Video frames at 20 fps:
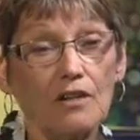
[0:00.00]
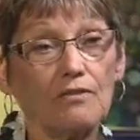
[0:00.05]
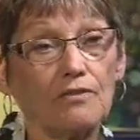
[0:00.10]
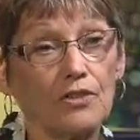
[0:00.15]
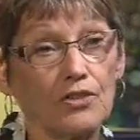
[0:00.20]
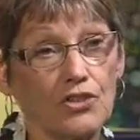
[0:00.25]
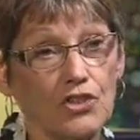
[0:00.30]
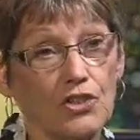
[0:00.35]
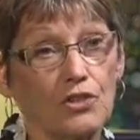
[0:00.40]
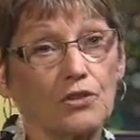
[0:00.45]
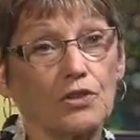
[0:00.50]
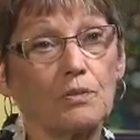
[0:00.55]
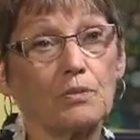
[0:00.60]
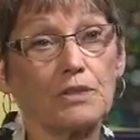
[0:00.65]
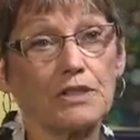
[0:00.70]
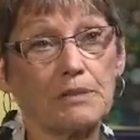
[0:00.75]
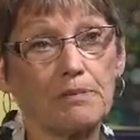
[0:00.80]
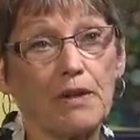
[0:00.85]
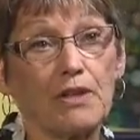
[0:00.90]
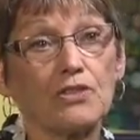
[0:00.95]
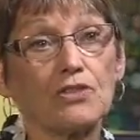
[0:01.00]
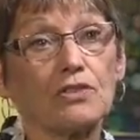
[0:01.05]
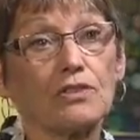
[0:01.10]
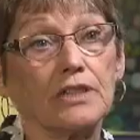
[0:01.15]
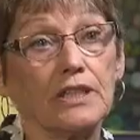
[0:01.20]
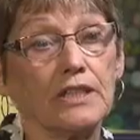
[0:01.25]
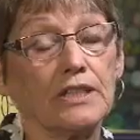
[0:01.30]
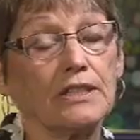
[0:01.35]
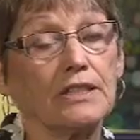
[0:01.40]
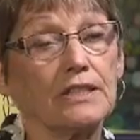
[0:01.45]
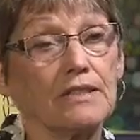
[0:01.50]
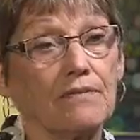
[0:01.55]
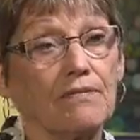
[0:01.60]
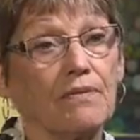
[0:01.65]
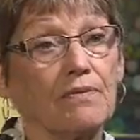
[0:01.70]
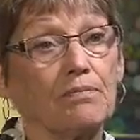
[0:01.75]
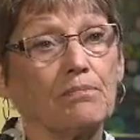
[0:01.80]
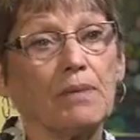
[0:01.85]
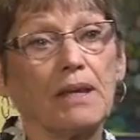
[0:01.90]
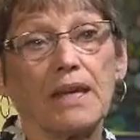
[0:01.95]
for children with special needs
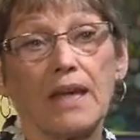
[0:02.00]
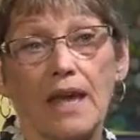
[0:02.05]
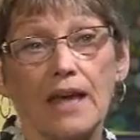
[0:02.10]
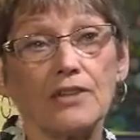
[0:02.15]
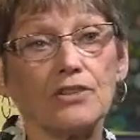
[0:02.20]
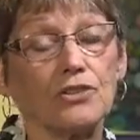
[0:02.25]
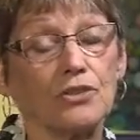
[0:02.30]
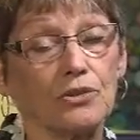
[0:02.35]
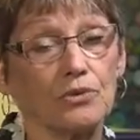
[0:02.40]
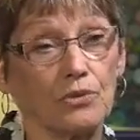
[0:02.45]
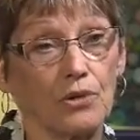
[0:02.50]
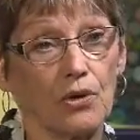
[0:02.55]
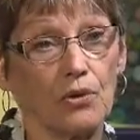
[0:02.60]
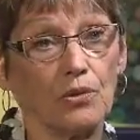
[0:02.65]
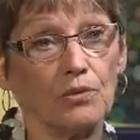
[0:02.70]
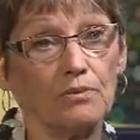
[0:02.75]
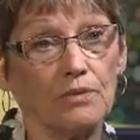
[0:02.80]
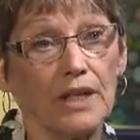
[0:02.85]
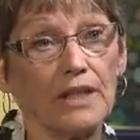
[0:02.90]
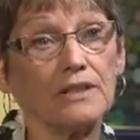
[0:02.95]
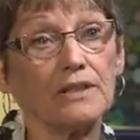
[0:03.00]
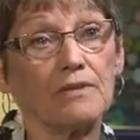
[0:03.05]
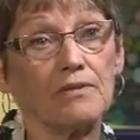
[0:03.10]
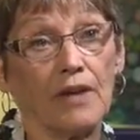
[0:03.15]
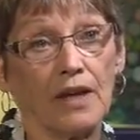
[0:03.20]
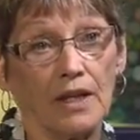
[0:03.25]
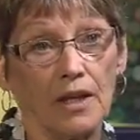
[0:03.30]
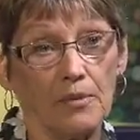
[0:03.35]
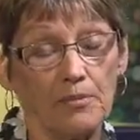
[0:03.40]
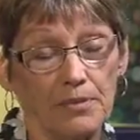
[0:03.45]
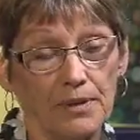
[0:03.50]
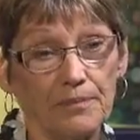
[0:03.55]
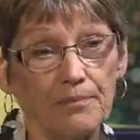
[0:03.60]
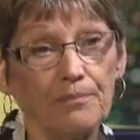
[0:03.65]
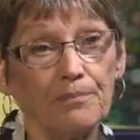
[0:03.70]
began to grow and develop.